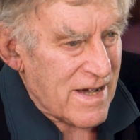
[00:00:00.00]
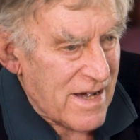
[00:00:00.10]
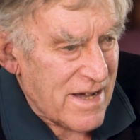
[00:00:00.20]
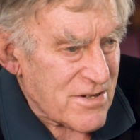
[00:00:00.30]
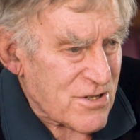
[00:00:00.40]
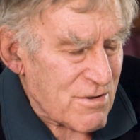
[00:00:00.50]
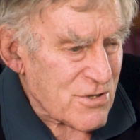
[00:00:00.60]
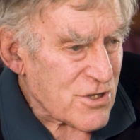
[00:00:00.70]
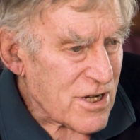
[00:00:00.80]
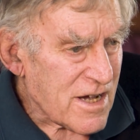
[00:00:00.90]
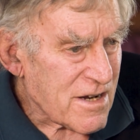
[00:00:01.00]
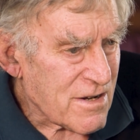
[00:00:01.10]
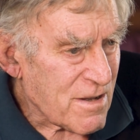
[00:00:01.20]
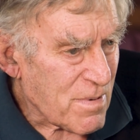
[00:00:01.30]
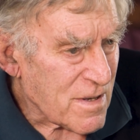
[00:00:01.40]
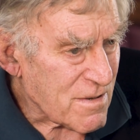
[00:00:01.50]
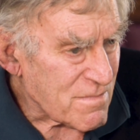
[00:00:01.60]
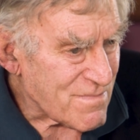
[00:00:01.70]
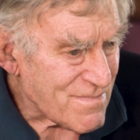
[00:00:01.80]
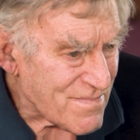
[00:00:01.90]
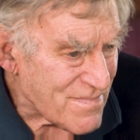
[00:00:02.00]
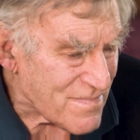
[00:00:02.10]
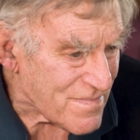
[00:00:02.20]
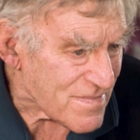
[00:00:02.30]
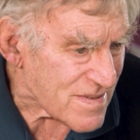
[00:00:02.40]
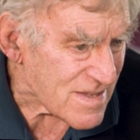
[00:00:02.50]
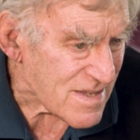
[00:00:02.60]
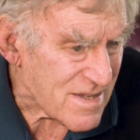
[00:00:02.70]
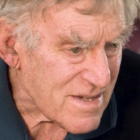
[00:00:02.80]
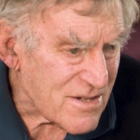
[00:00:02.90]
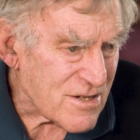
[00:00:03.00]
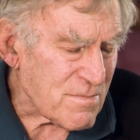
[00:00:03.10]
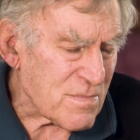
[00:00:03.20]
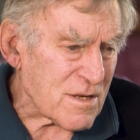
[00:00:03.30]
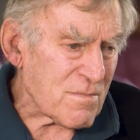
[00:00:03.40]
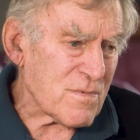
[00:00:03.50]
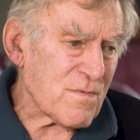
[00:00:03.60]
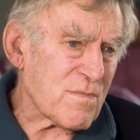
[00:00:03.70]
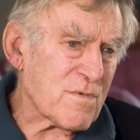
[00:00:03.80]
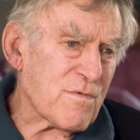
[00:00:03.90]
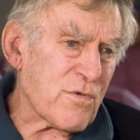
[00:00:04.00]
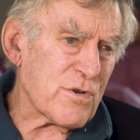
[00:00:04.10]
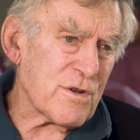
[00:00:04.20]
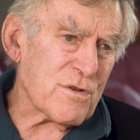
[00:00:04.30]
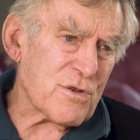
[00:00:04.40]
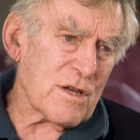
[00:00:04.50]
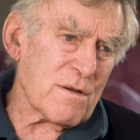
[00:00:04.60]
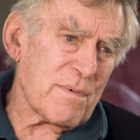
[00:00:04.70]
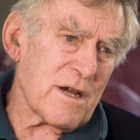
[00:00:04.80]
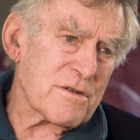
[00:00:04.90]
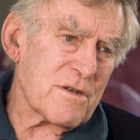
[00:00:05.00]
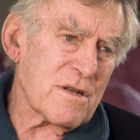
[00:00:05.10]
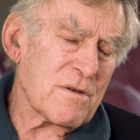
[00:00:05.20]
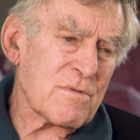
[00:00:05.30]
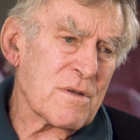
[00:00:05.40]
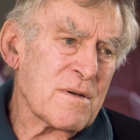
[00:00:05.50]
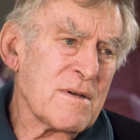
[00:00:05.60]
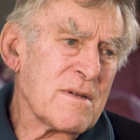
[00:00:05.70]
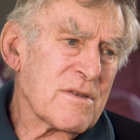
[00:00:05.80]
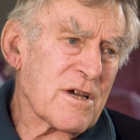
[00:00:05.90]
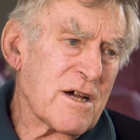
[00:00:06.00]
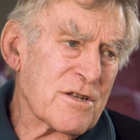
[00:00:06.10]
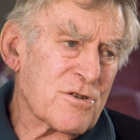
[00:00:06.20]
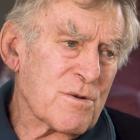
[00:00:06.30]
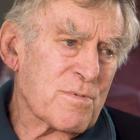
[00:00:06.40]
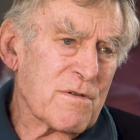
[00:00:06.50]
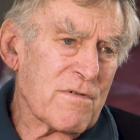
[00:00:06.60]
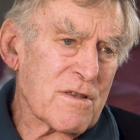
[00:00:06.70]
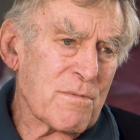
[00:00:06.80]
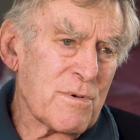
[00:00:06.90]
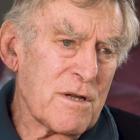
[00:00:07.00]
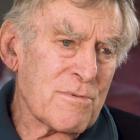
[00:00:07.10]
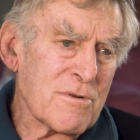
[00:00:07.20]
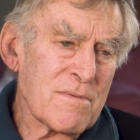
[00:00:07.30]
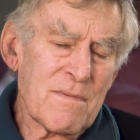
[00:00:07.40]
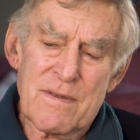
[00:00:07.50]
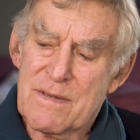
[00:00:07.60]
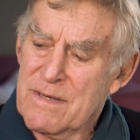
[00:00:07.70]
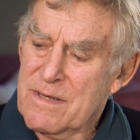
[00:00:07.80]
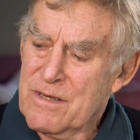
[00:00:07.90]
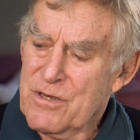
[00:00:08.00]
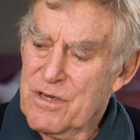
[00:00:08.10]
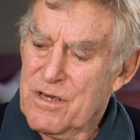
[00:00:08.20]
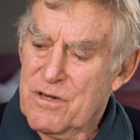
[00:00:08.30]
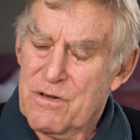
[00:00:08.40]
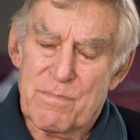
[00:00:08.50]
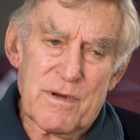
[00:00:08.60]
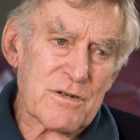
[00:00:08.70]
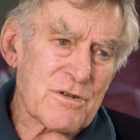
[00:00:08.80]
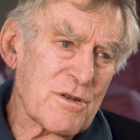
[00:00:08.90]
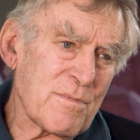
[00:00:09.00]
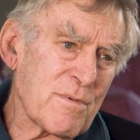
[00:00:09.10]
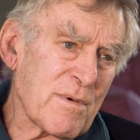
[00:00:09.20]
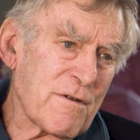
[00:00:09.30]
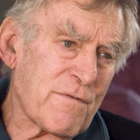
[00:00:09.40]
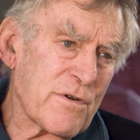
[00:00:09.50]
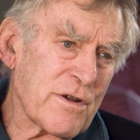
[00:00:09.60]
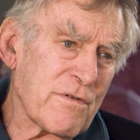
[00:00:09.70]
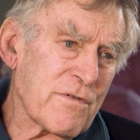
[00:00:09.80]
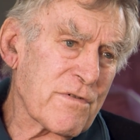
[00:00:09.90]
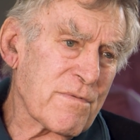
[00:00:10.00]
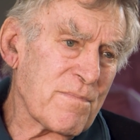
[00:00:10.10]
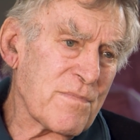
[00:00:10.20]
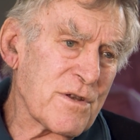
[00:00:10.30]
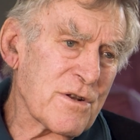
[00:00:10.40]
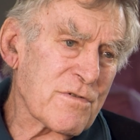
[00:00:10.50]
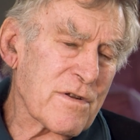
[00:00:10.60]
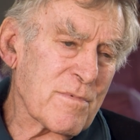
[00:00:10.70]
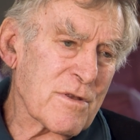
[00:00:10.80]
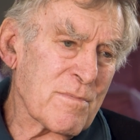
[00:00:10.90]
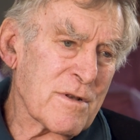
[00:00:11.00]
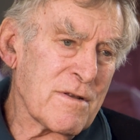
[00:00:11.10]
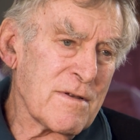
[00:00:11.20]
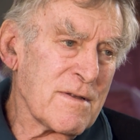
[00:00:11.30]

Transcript: And so it started up a, something for you to think about, you know, the, the hardships of other people, and in amongst them you made friends, you know, some of them. And